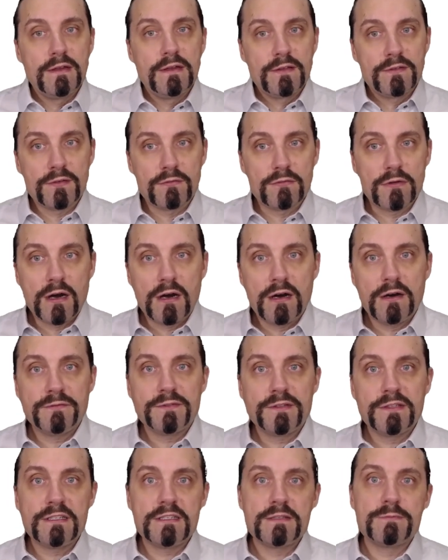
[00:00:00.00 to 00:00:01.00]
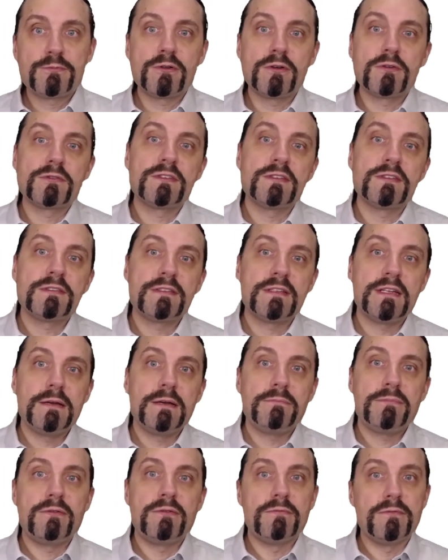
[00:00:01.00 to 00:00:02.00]
So after this process
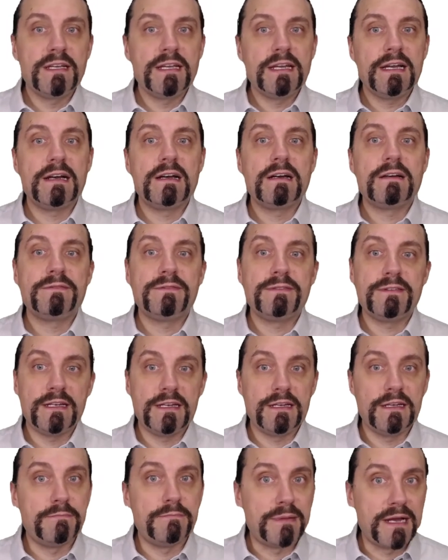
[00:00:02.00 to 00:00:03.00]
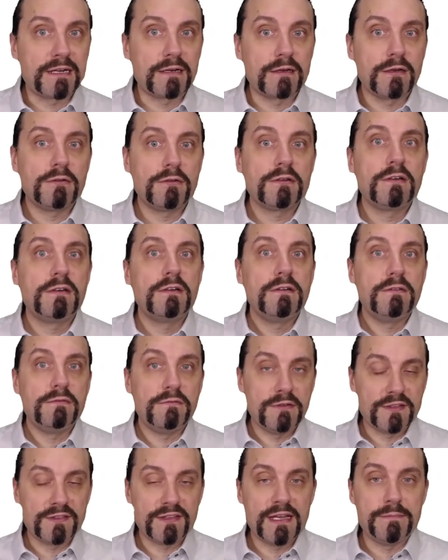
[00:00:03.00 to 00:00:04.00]
step, we have a backlog
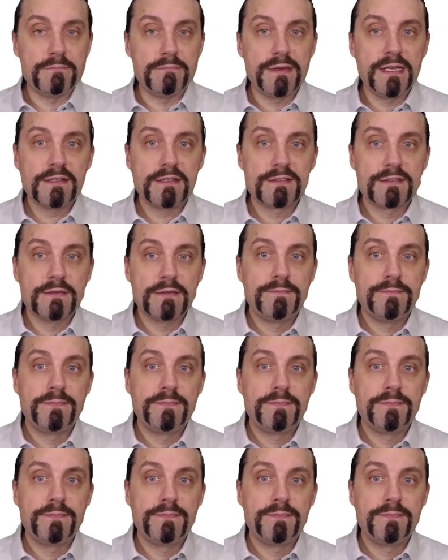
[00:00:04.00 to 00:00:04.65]
with epics